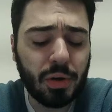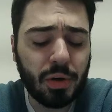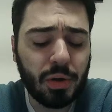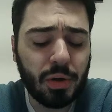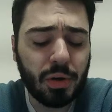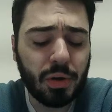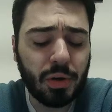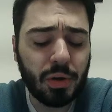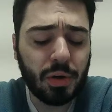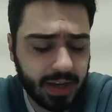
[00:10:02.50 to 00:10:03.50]
of
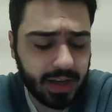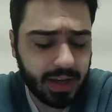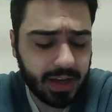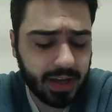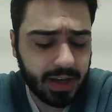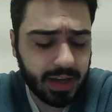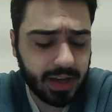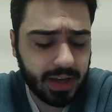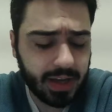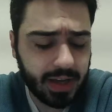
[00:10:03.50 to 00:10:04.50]
Vegas's goals
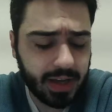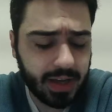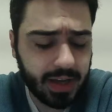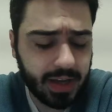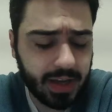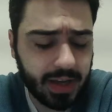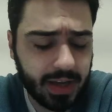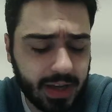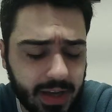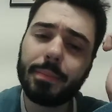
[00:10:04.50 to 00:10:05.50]
tonight were kind of
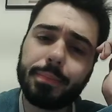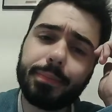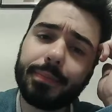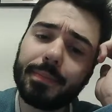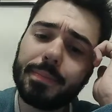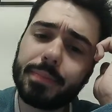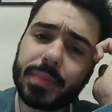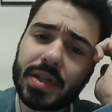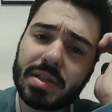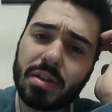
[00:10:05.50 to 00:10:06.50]

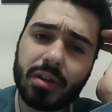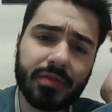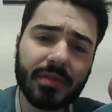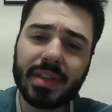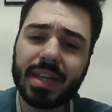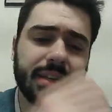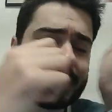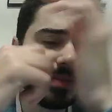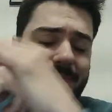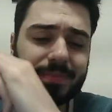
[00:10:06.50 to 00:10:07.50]
just off of like
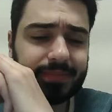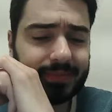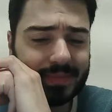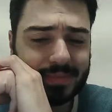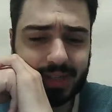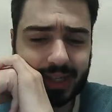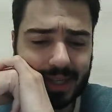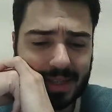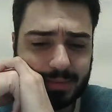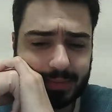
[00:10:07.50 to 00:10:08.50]

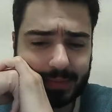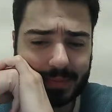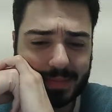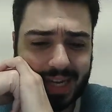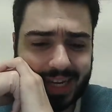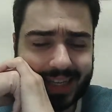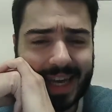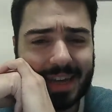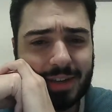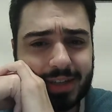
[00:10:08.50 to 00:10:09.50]
kind of
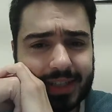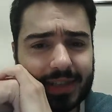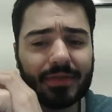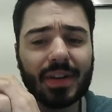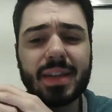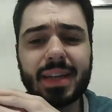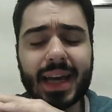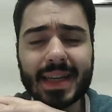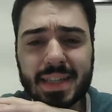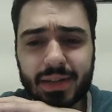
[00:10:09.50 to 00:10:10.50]
chaos in front of the
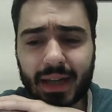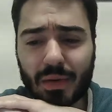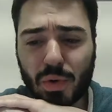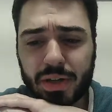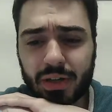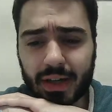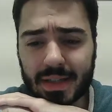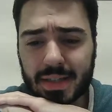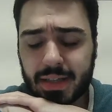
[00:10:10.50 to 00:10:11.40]
net and whatnot.